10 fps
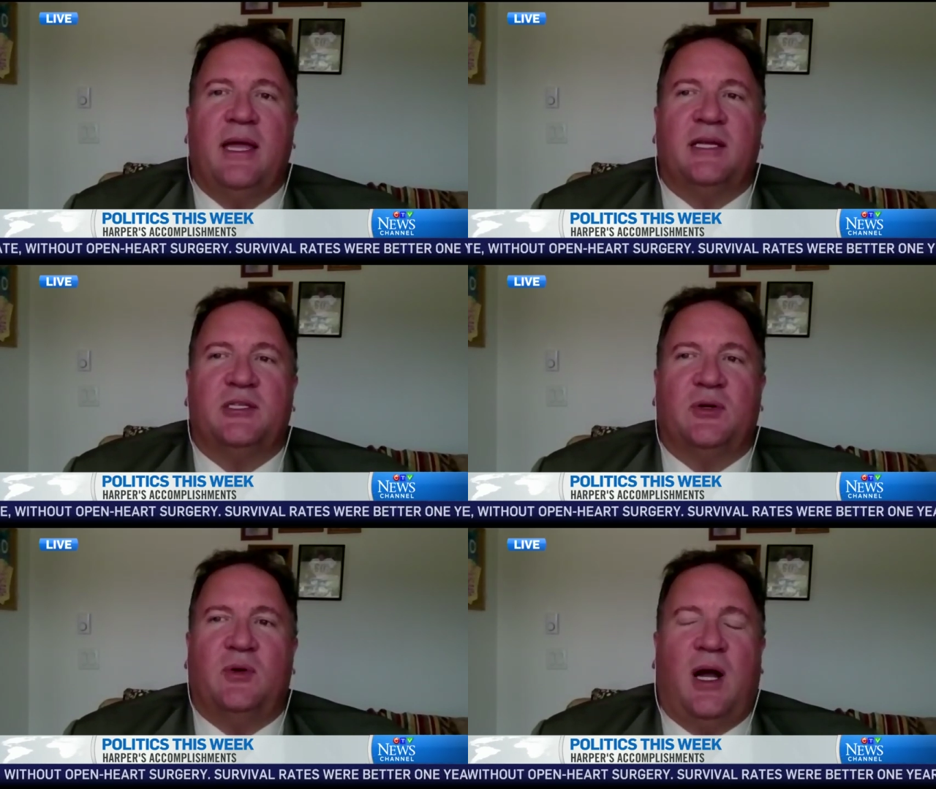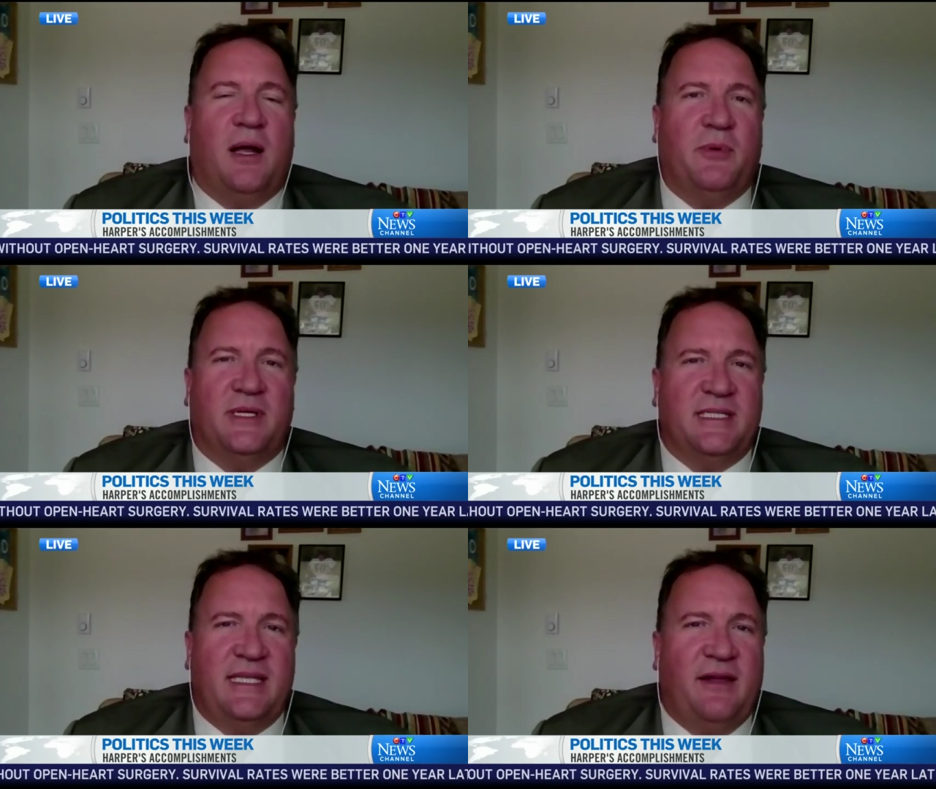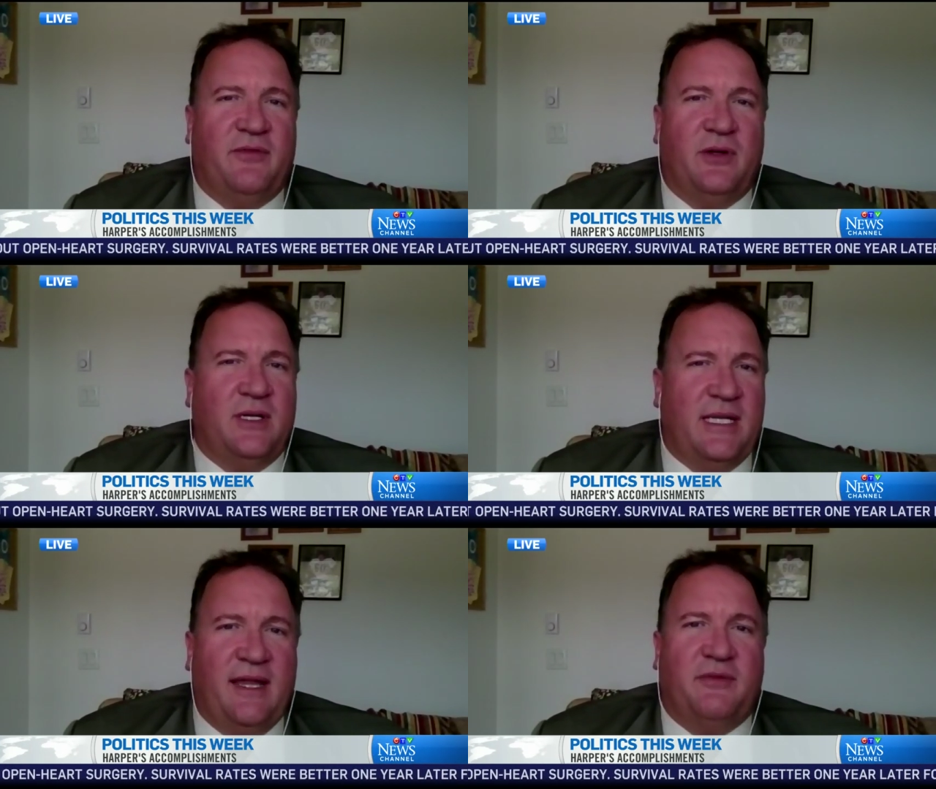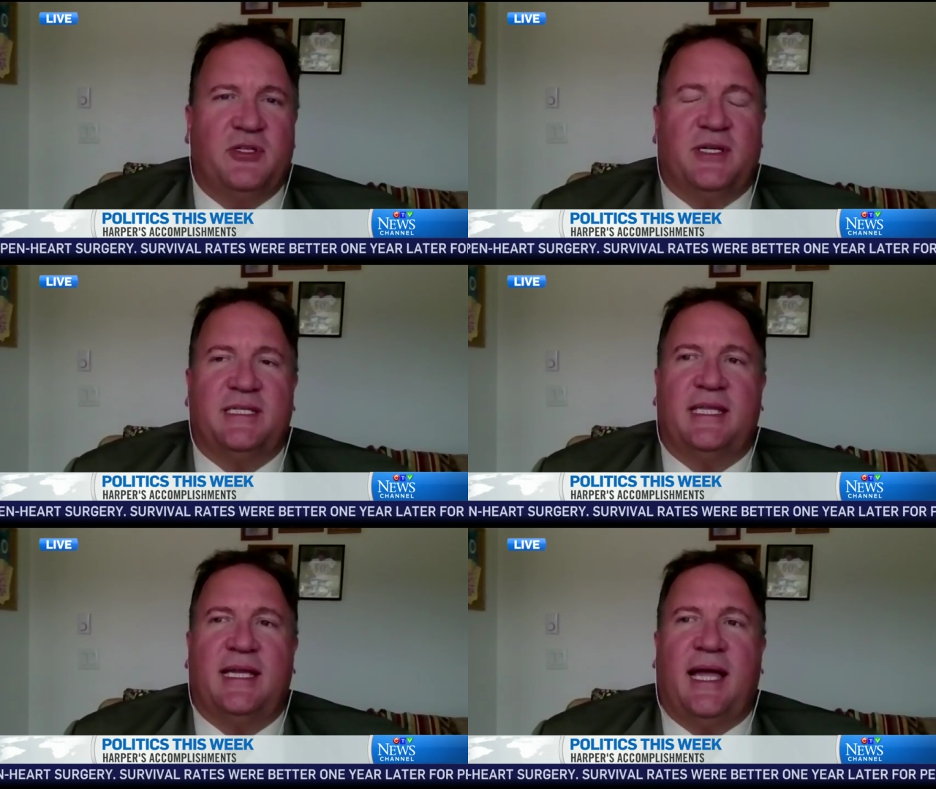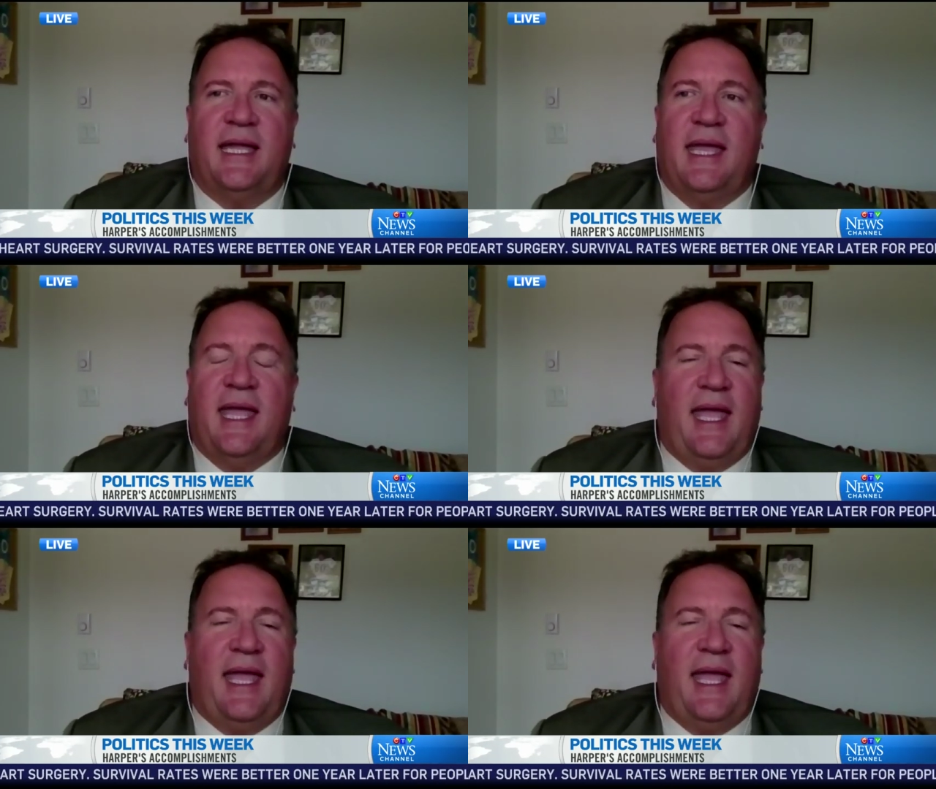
So Harper has never, never trusted the guy.